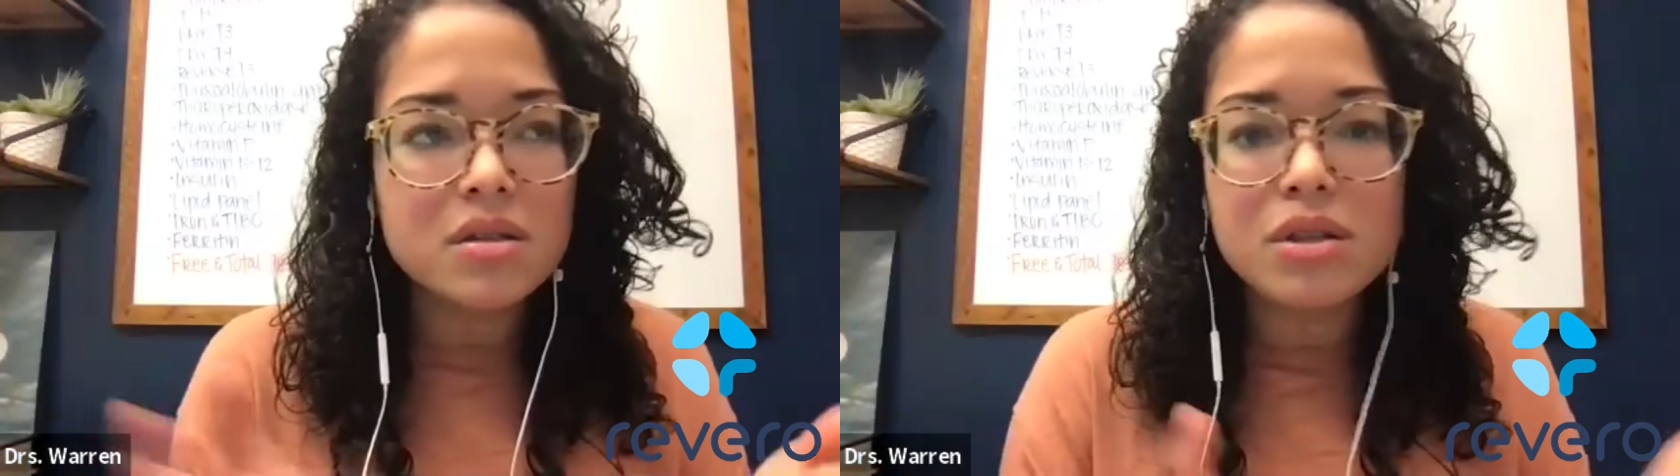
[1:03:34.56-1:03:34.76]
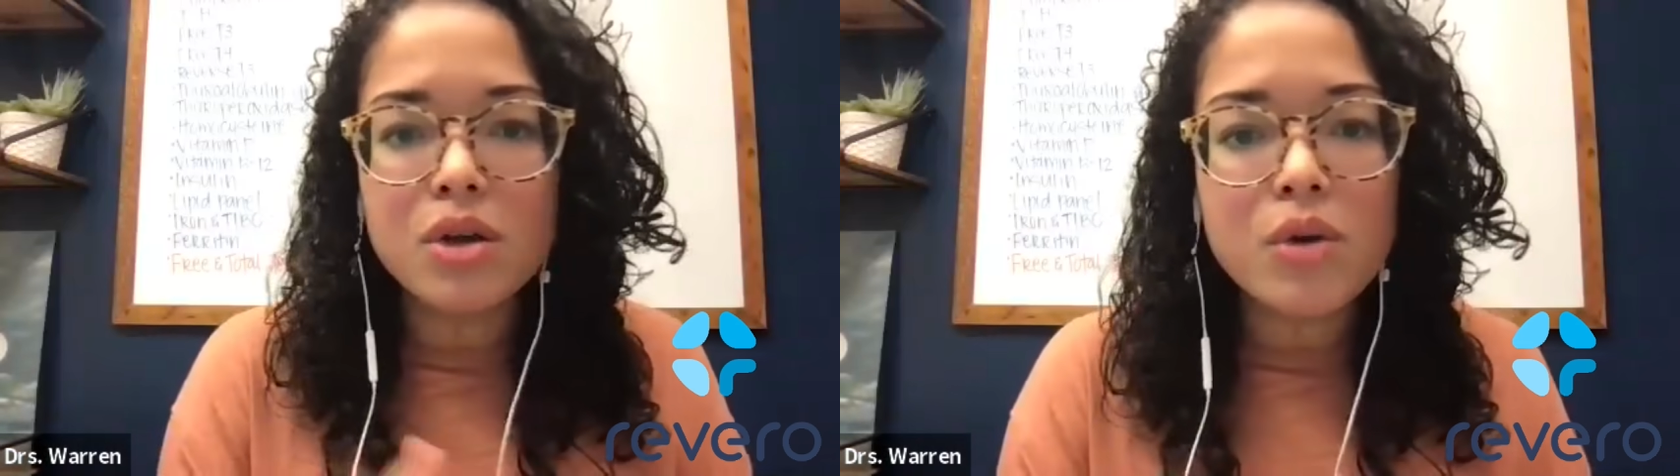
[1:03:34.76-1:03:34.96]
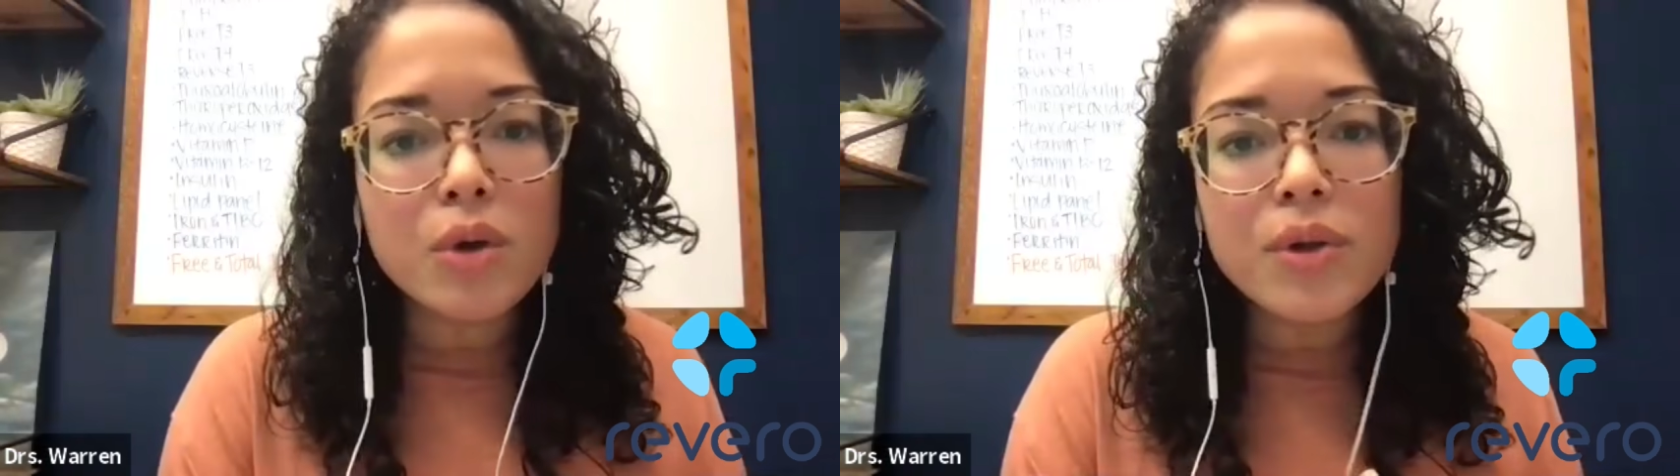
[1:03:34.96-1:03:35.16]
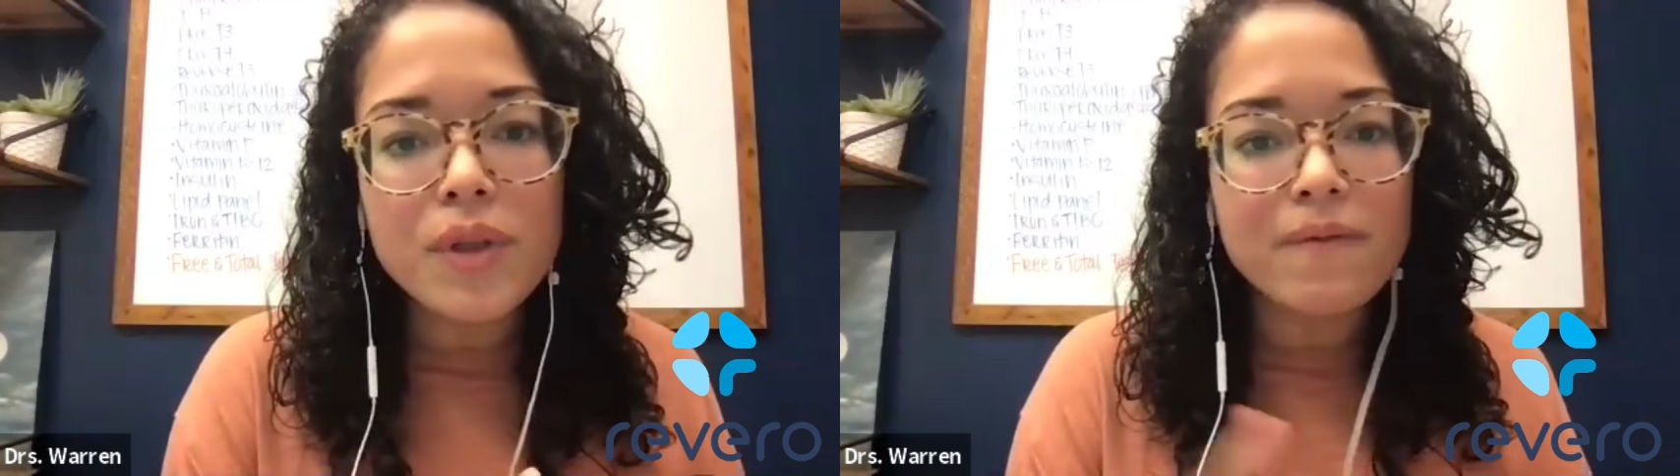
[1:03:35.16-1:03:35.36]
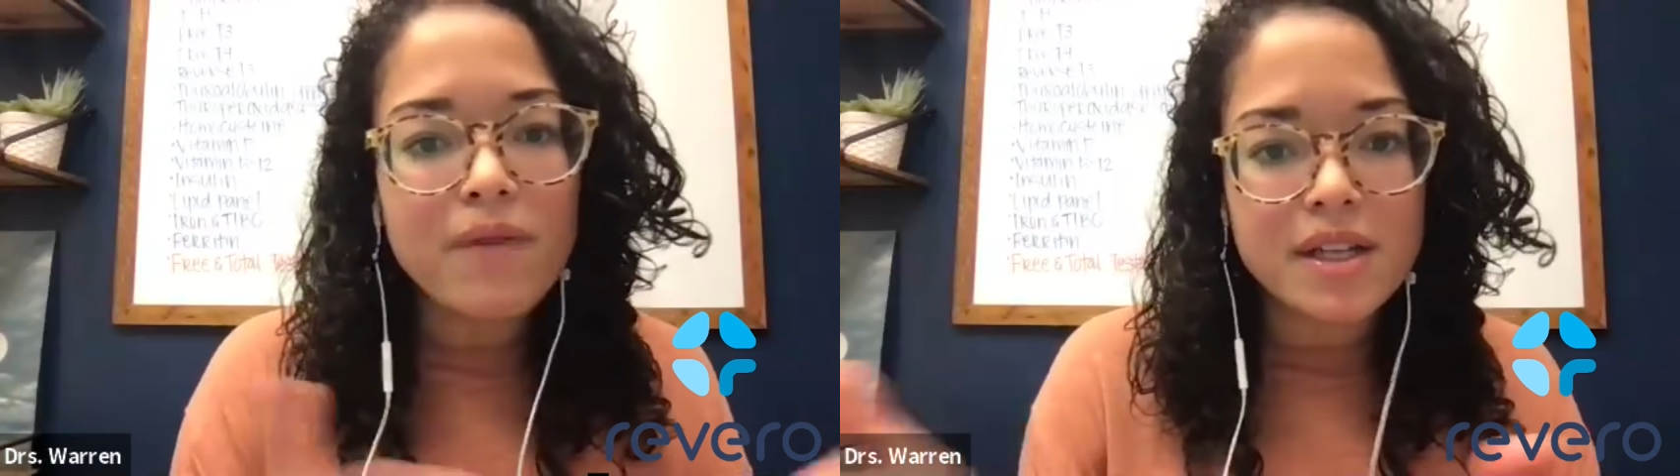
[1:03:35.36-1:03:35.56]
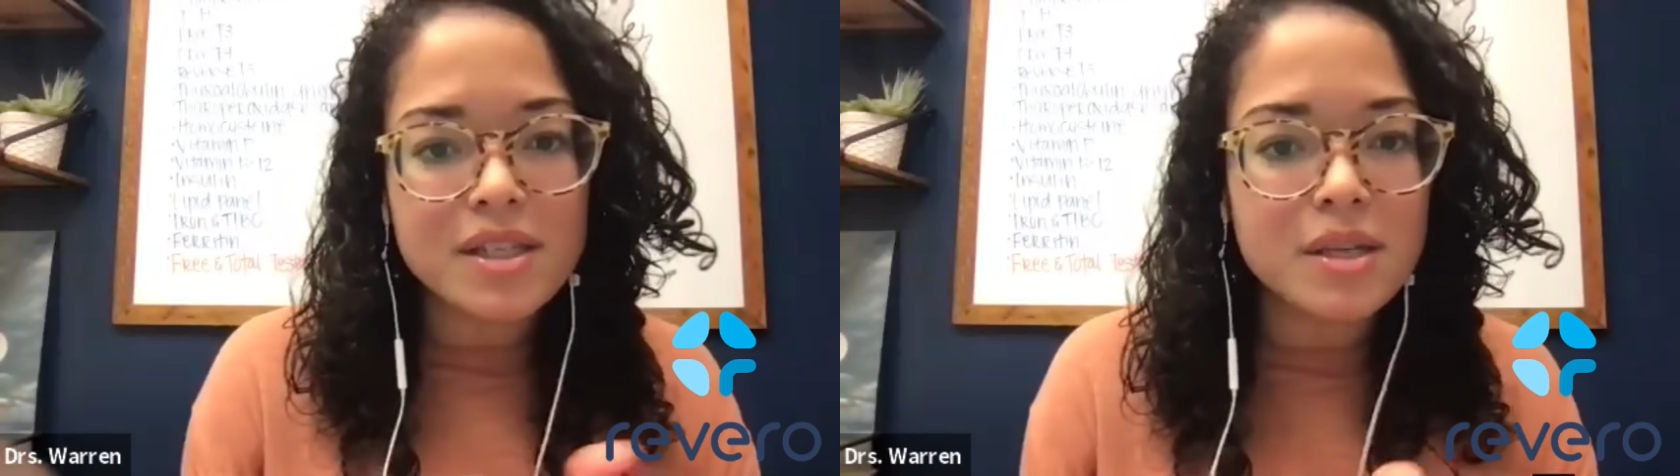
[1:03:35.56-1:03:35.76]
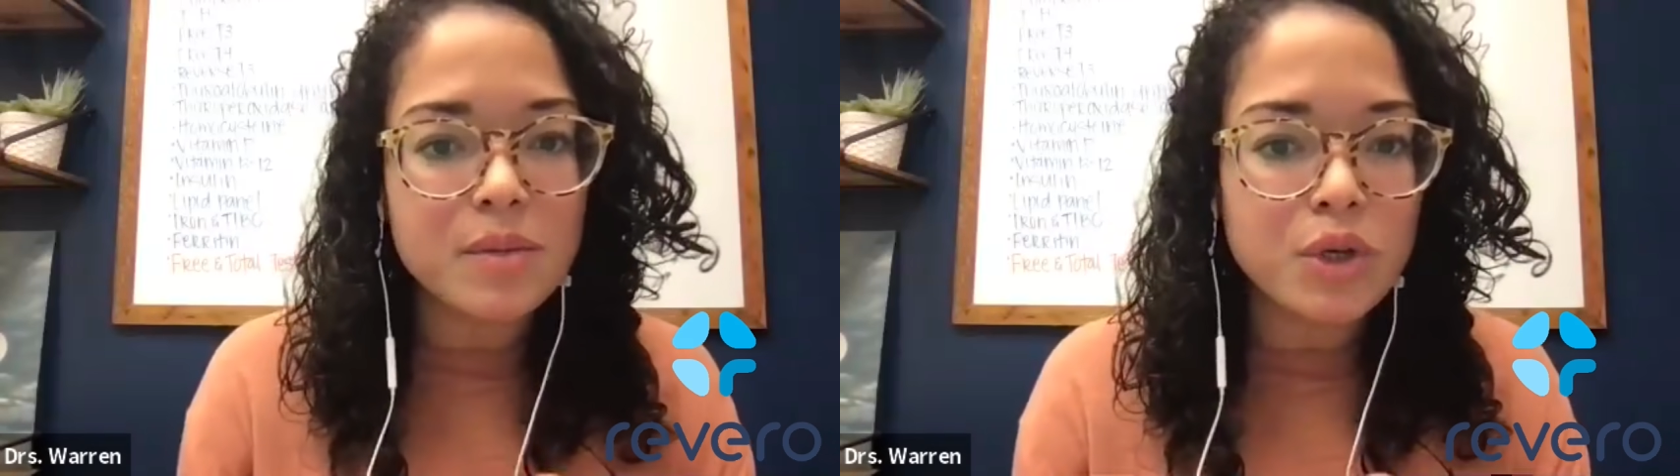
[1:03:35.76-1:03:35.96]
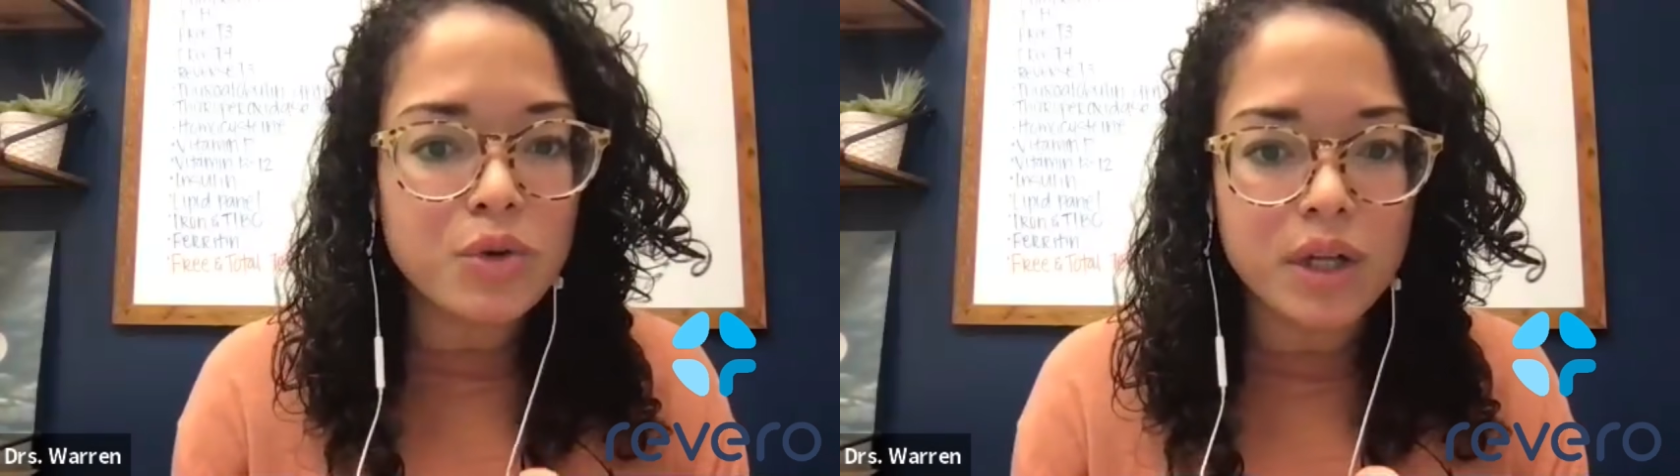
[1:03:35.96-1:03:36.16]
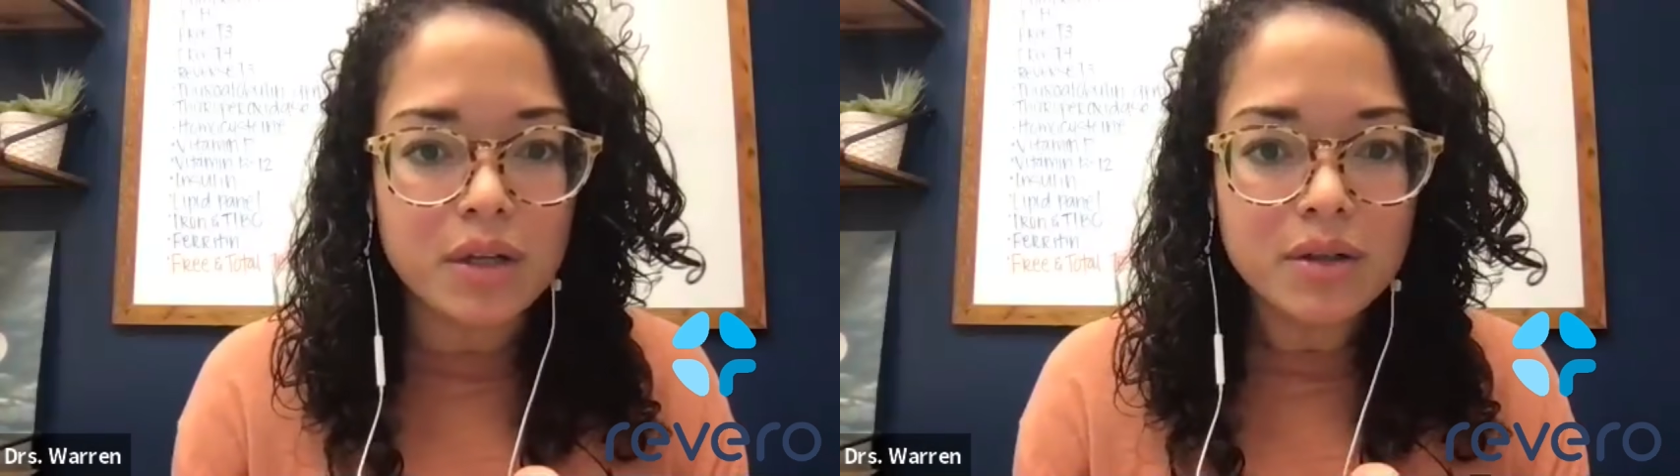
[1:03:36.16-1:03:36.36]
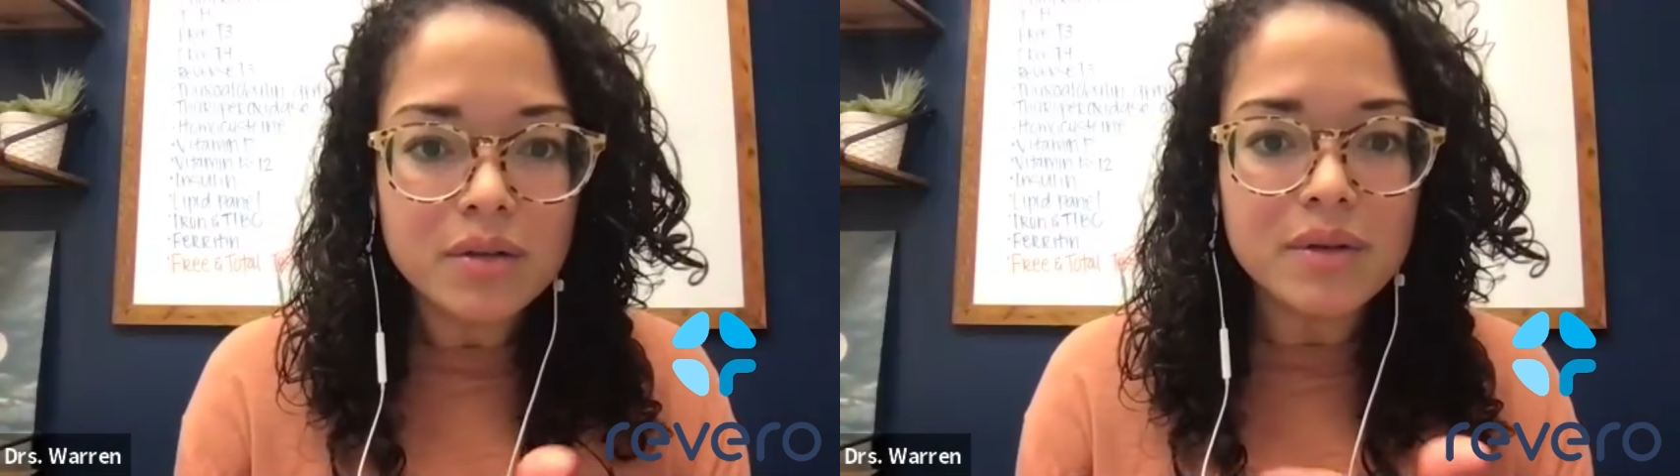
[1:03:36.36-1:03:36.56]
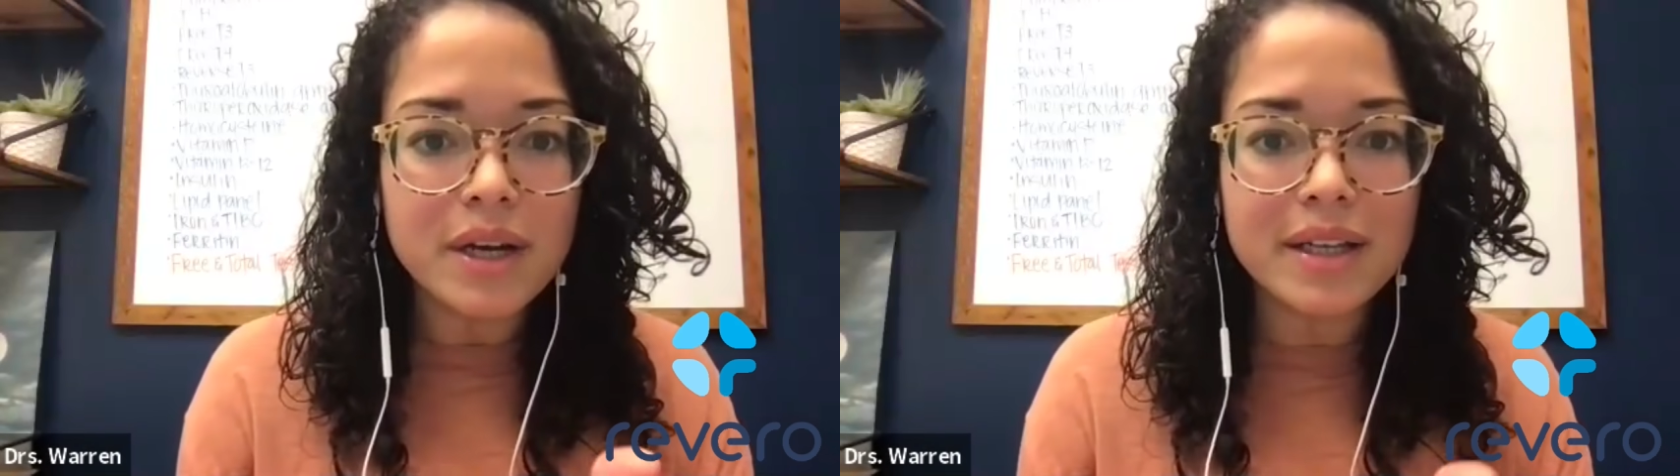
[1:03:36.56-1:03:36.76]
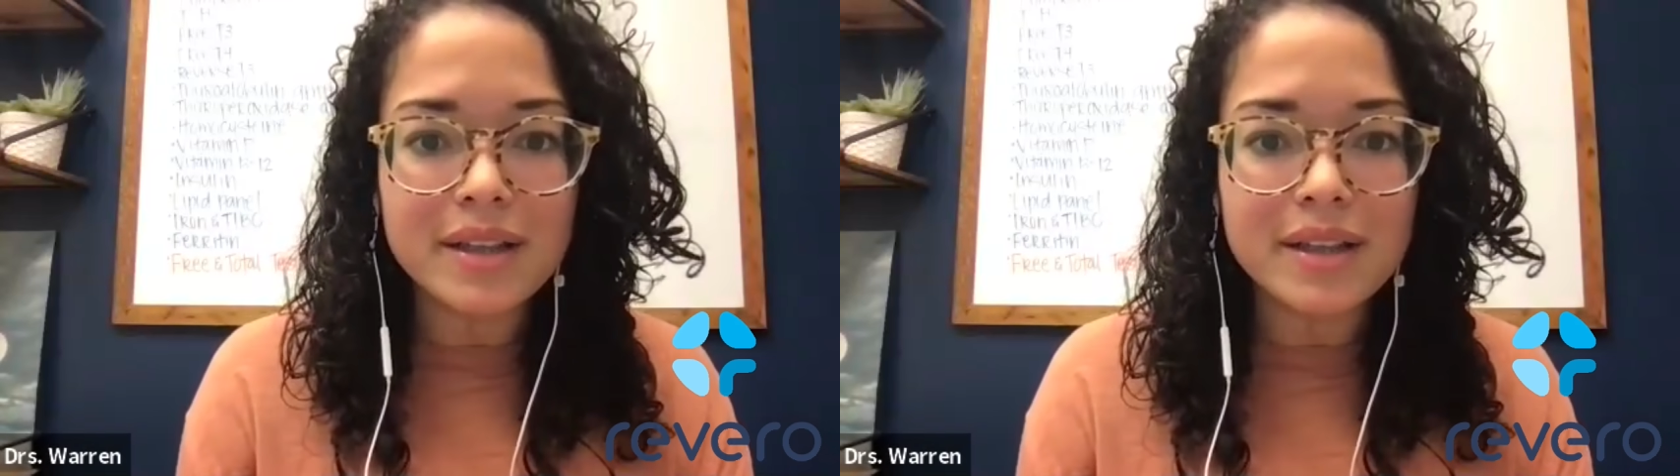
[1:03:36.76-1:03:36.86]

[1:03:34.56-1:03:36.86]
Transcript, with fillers: Don't go to them, find someone who will, right?